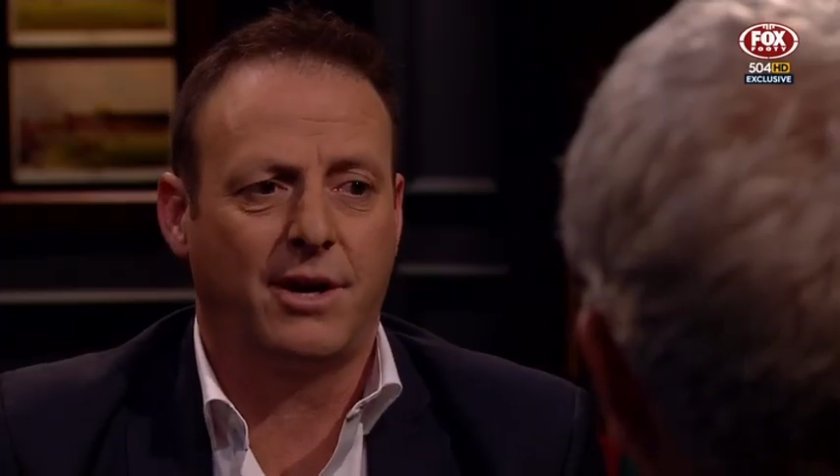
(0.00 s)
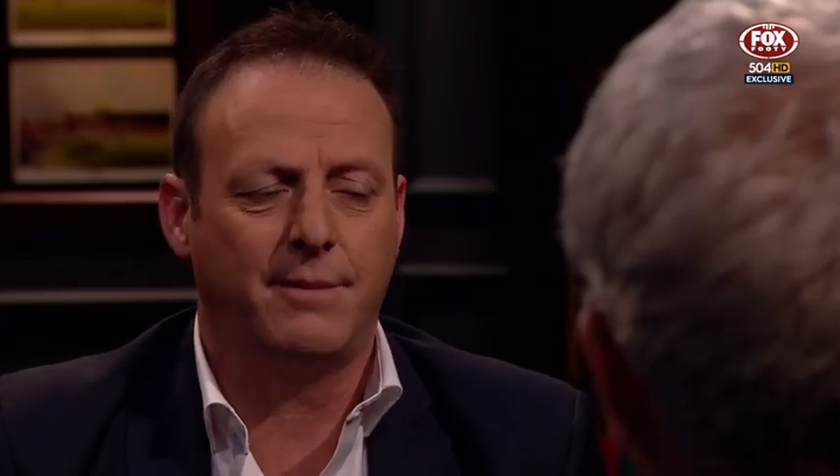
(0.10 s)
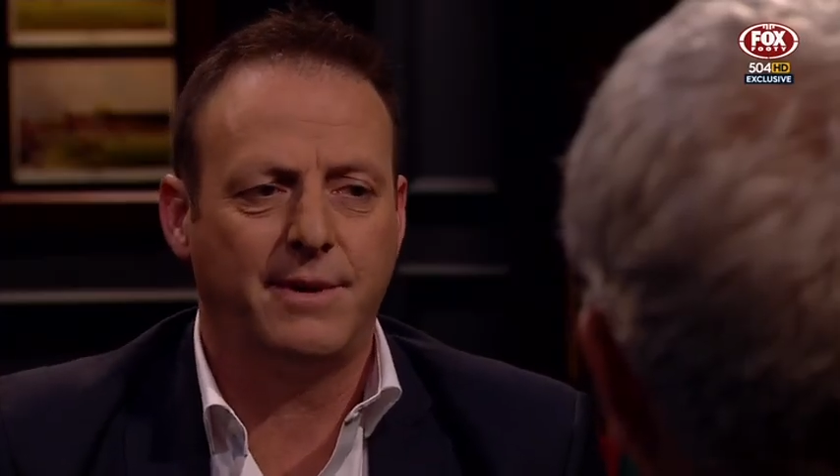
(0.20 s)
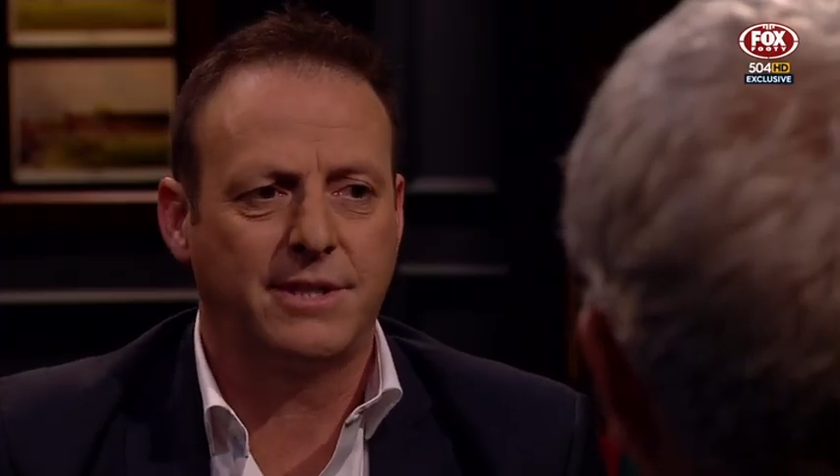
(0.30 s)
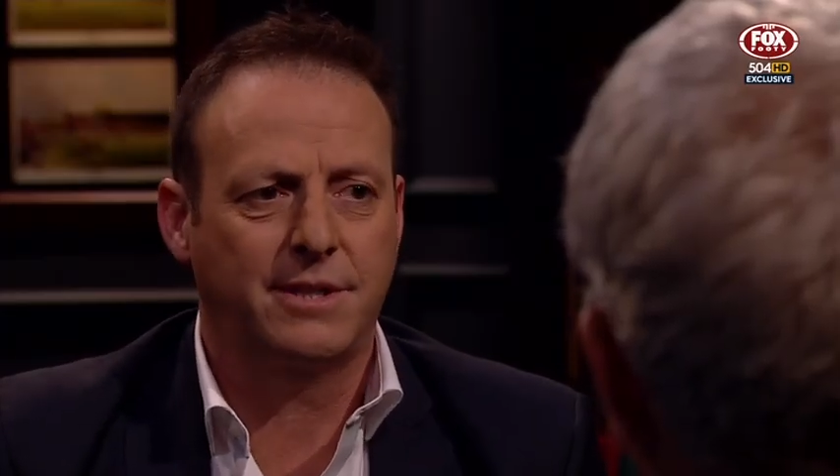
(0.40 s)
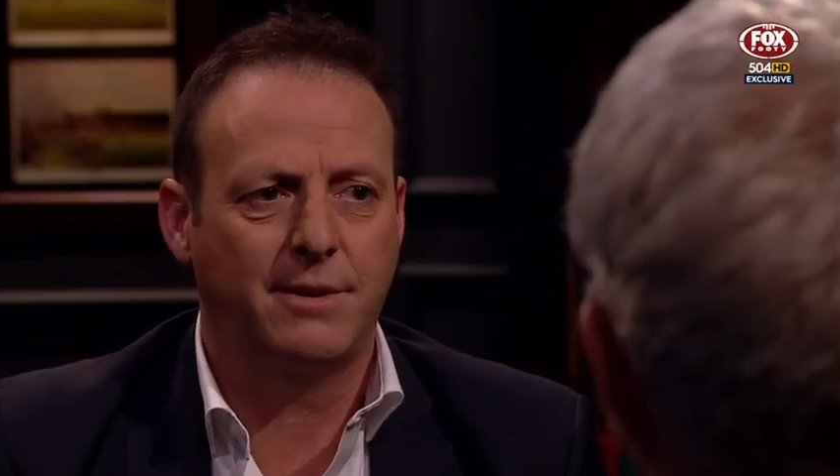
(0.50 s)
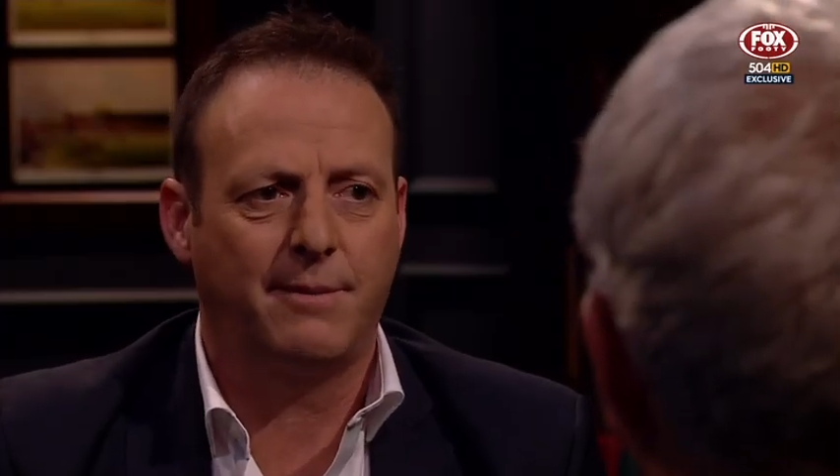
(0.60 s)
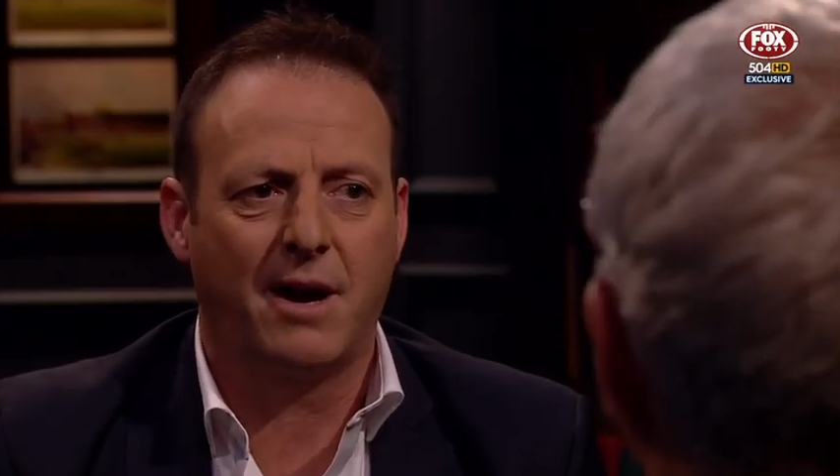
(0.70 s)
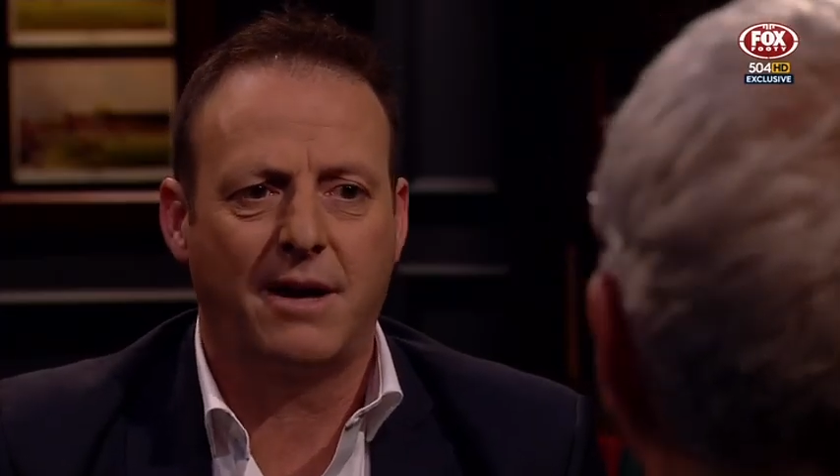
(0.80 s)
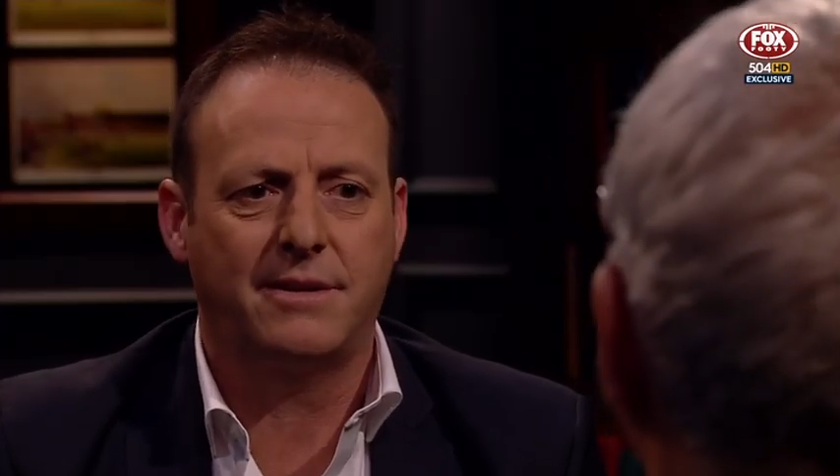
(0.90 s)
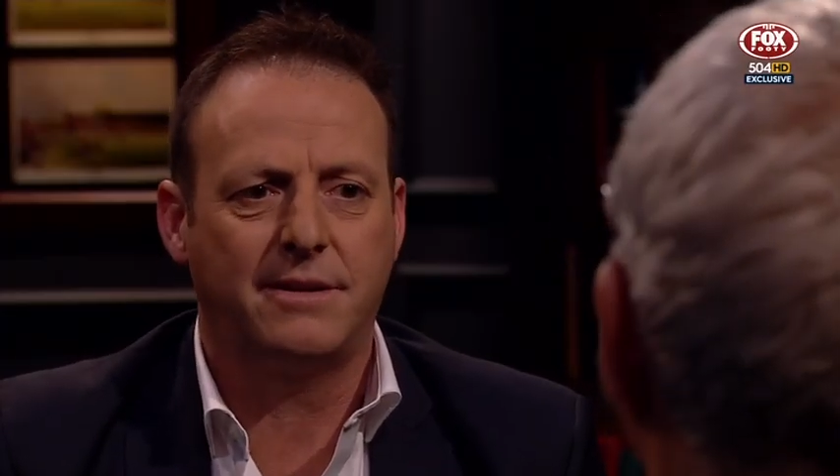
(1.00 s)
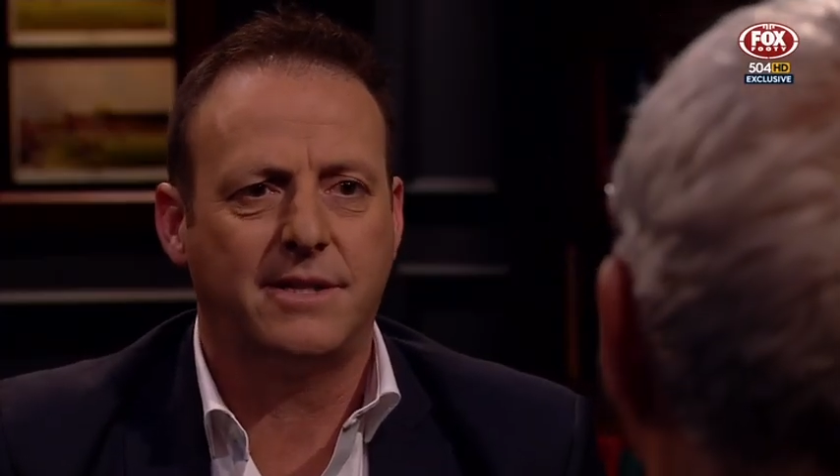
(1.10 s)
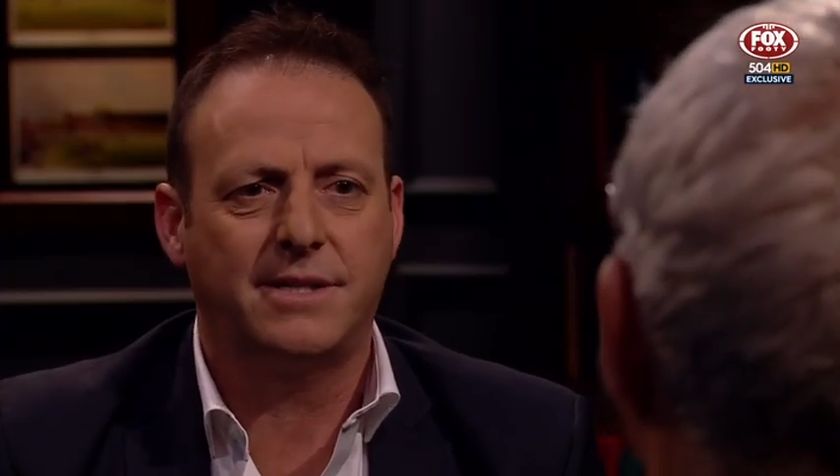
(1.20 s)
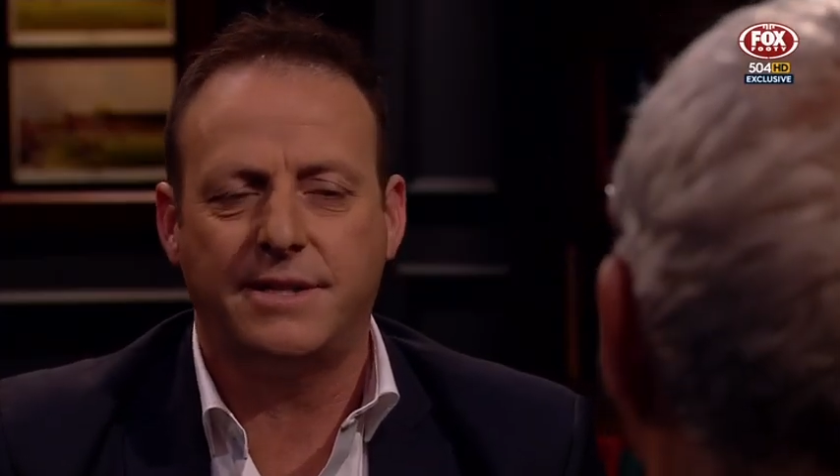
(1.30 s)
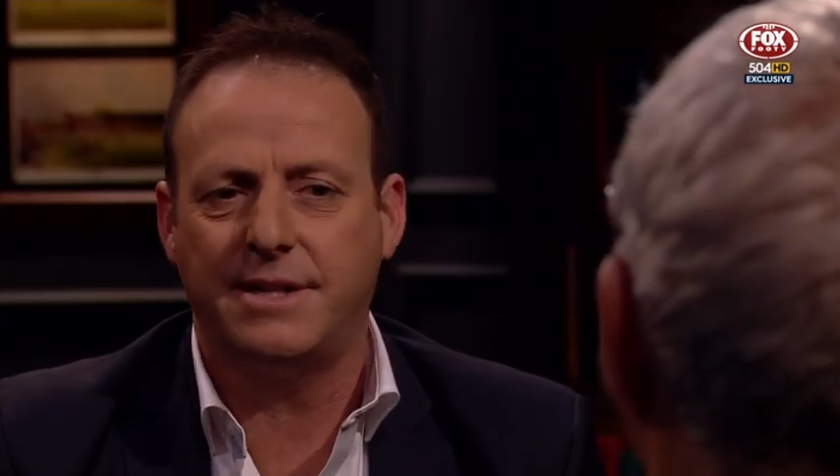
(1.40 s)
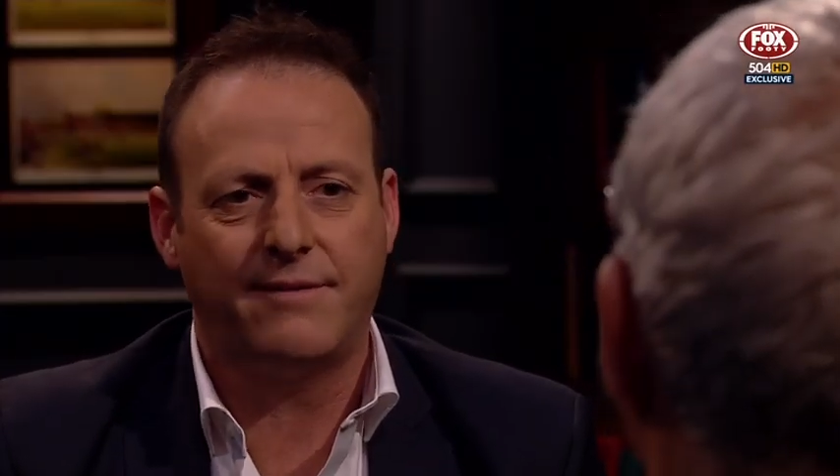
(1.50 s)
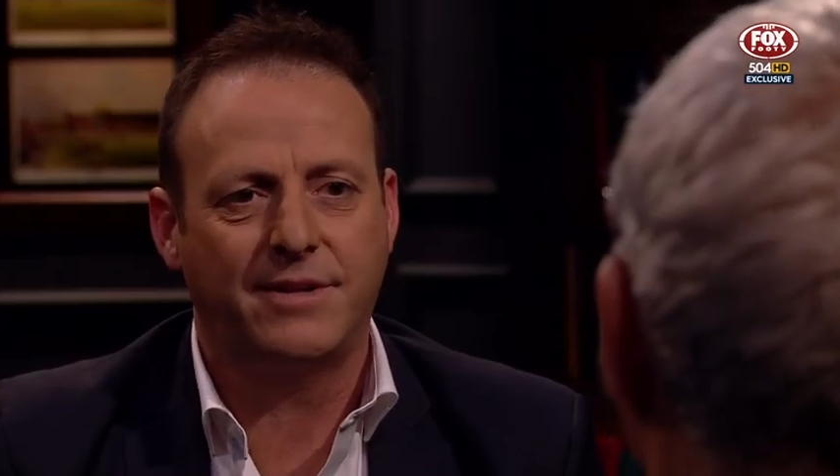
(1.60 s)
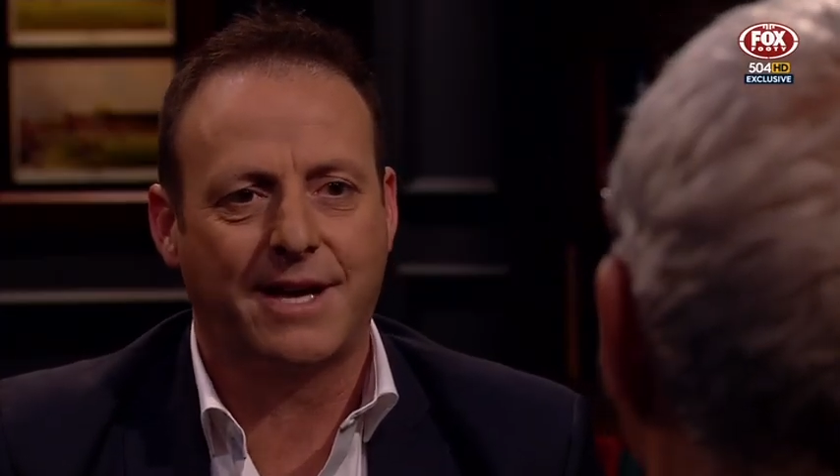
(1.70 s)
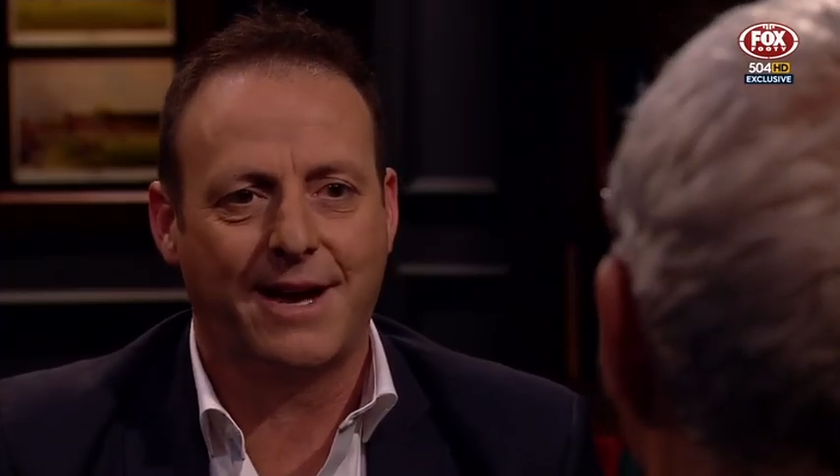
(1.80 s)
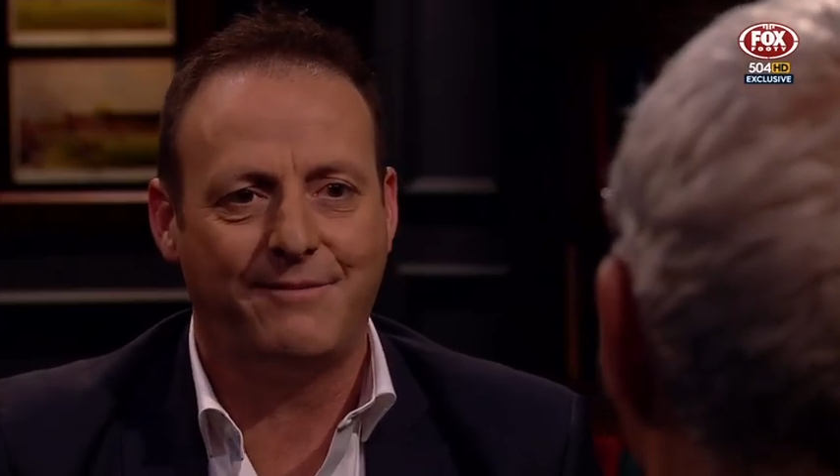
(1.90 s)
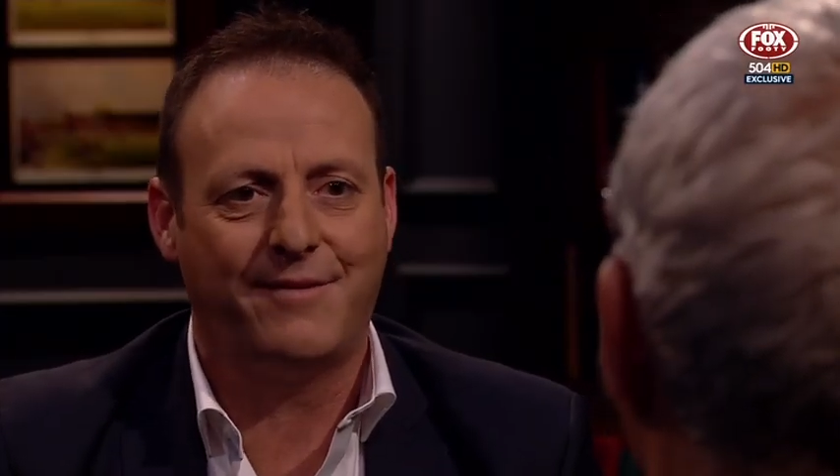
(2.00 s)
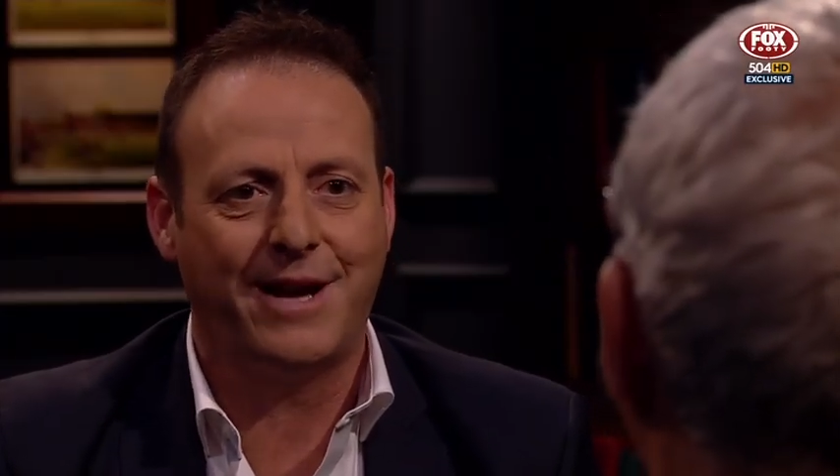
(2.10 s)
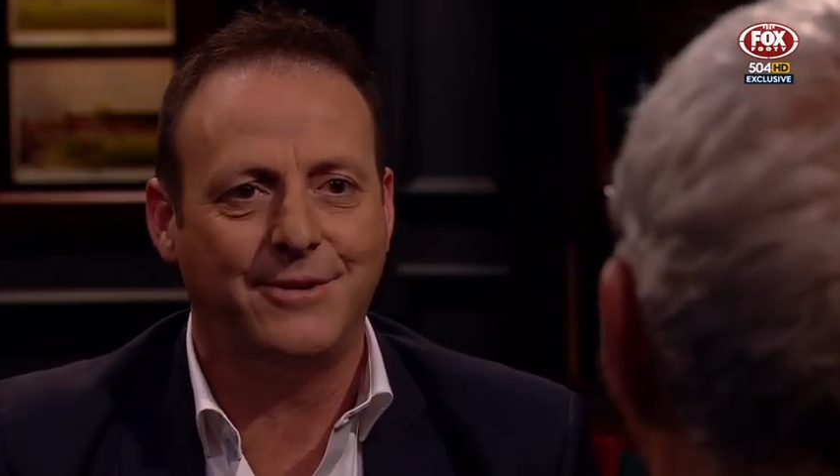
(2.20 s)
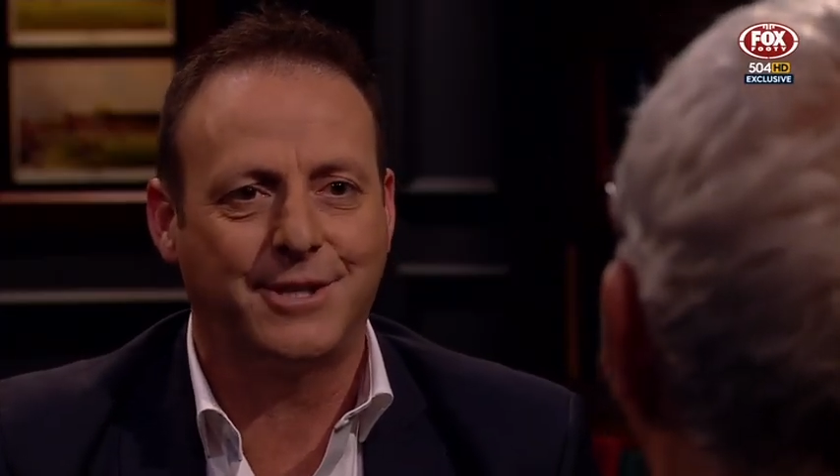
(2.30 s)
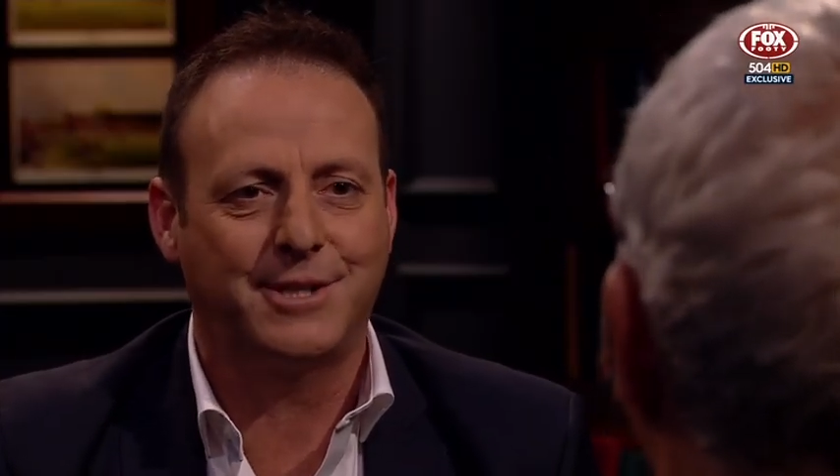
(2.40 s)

got into business with a bloke that just didn't have the same values